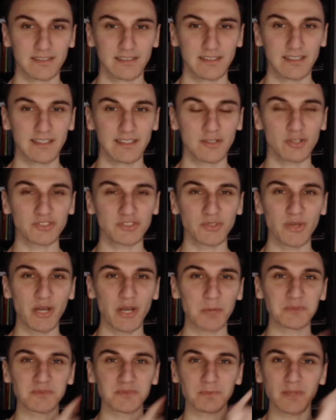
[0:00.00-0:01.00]
It also
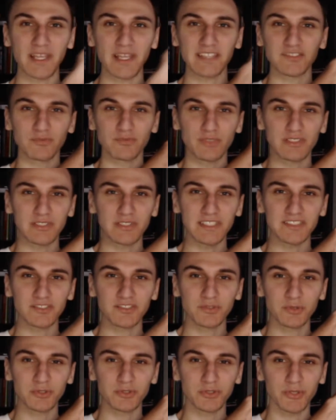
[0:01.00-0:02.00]
helps plants release
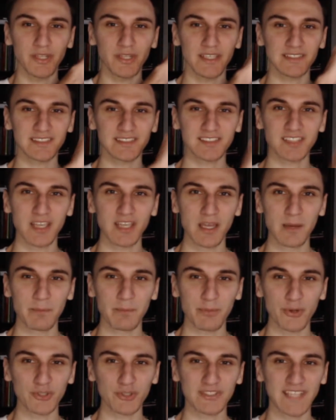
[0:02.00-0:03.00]
nutrients,
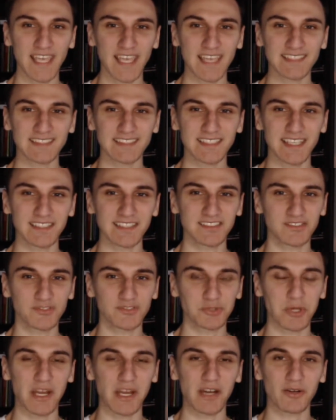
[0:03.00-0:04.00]
protect against
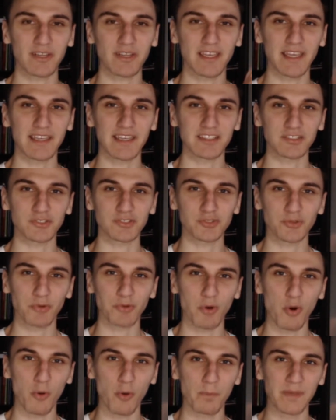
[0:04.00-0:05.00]
drought, and
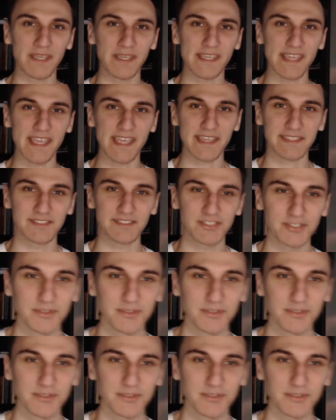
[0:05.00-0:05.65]
control pH.